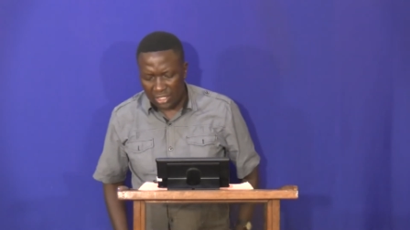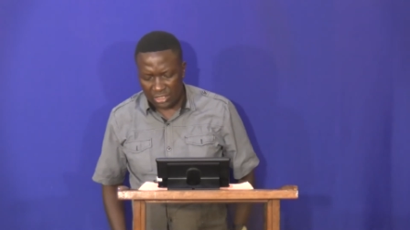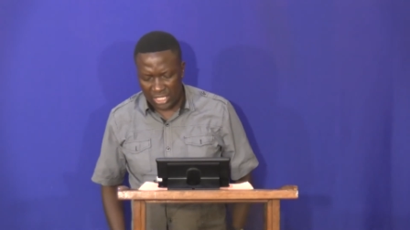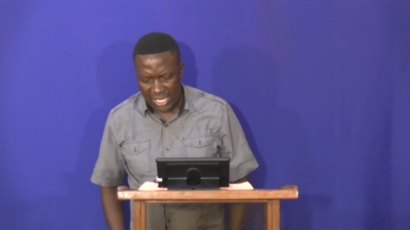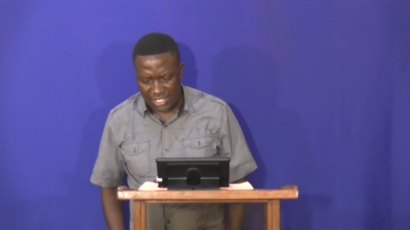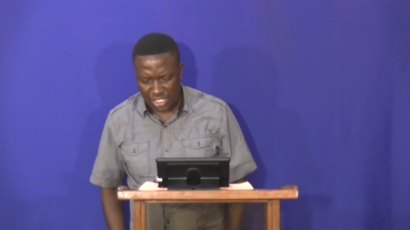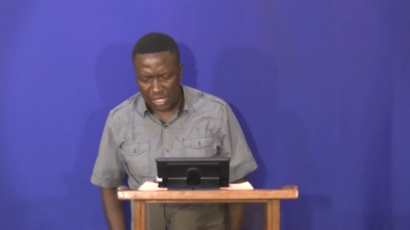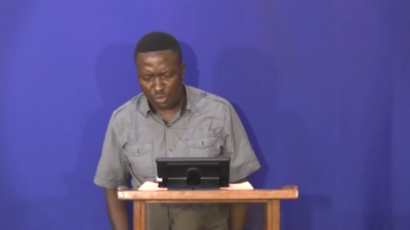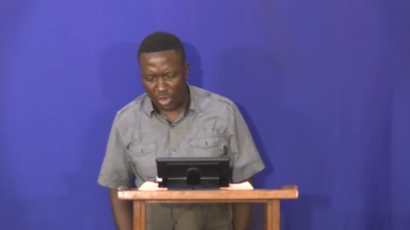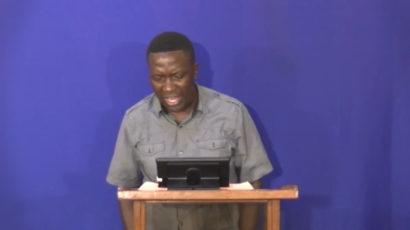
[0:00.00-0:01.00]
Yes,
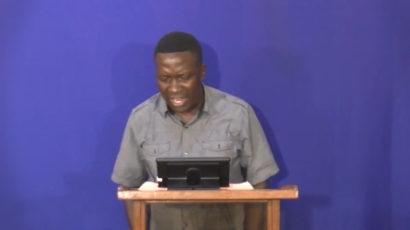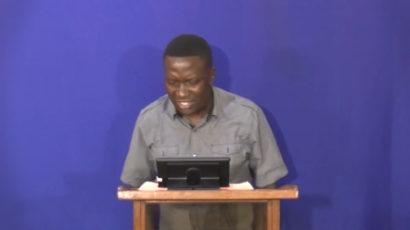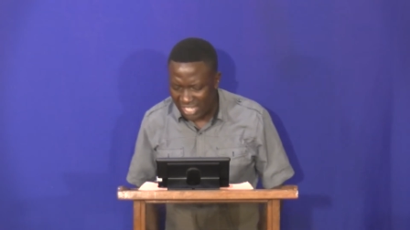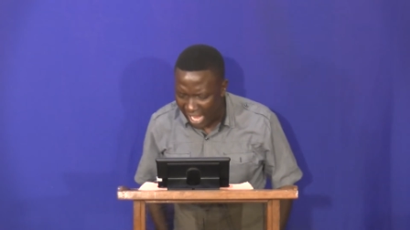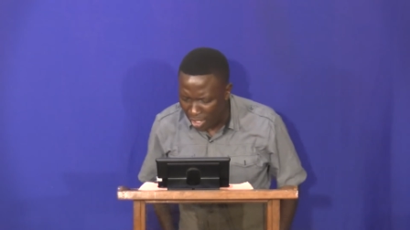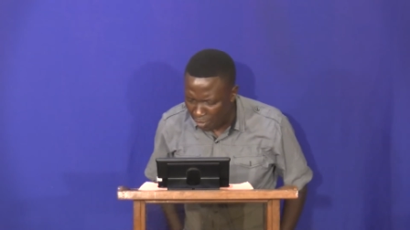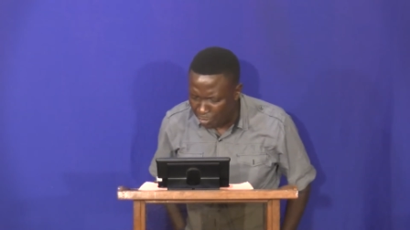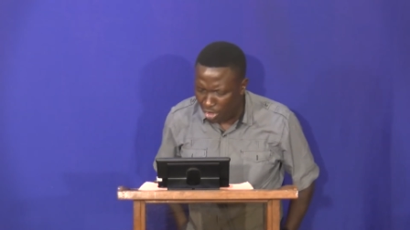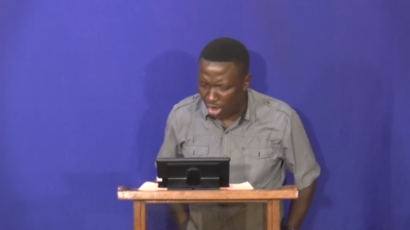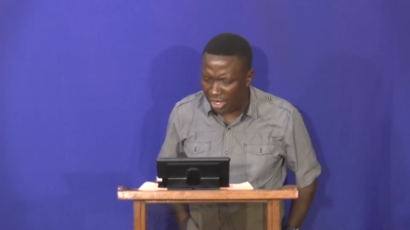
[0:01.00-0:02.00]
if you are a child of
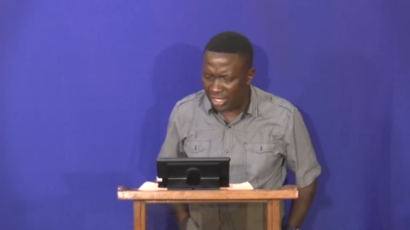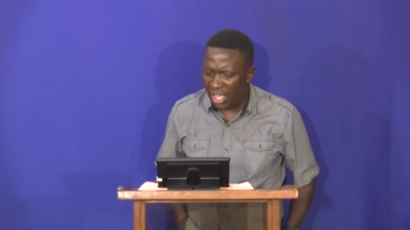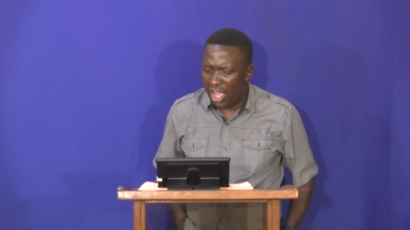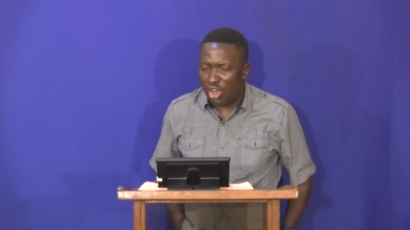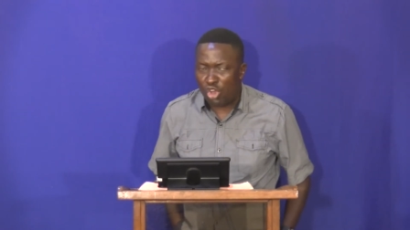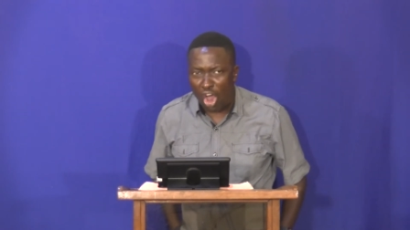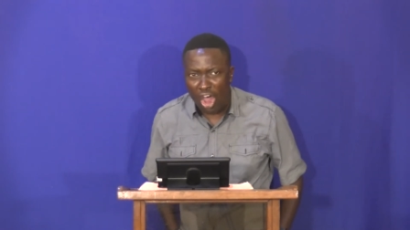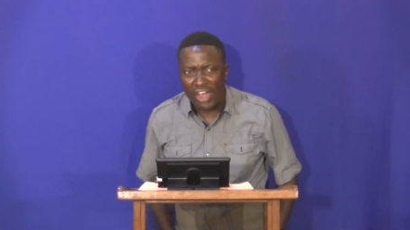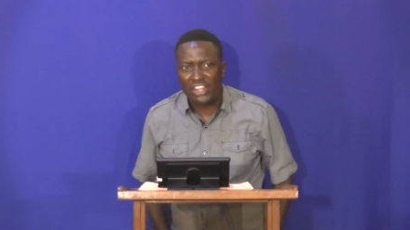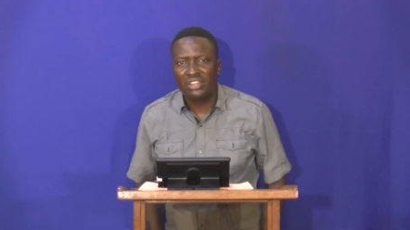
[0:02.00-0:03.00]
God,
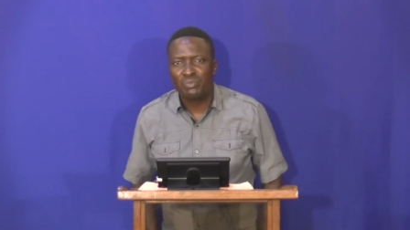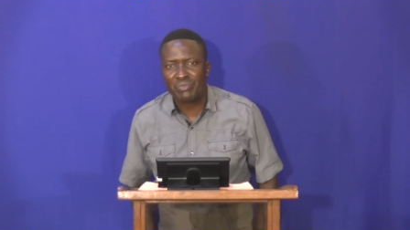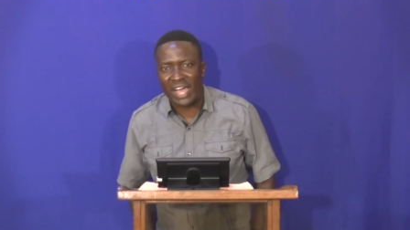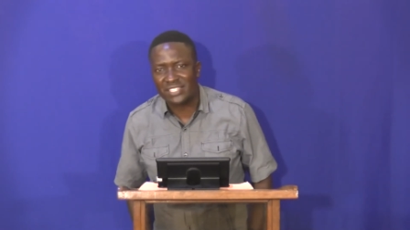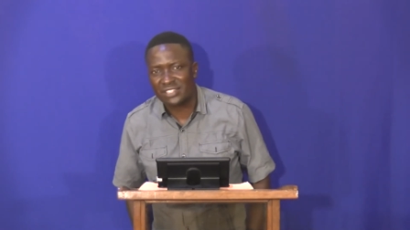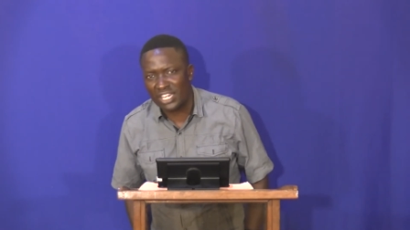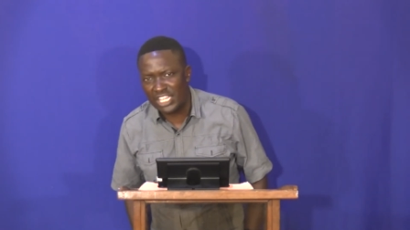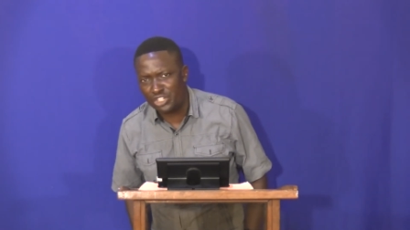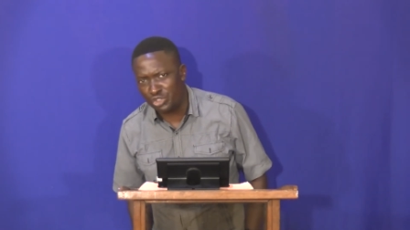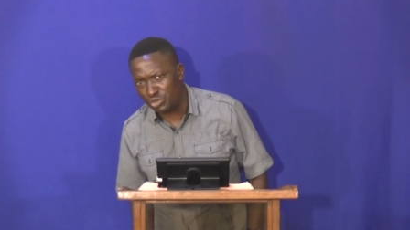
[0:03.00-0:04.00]
God must
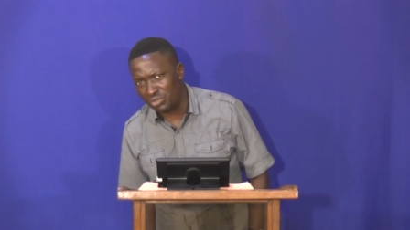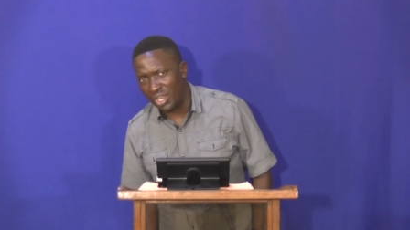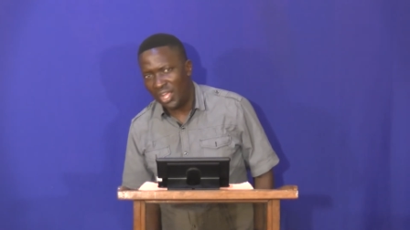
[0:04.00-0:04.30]
lead you.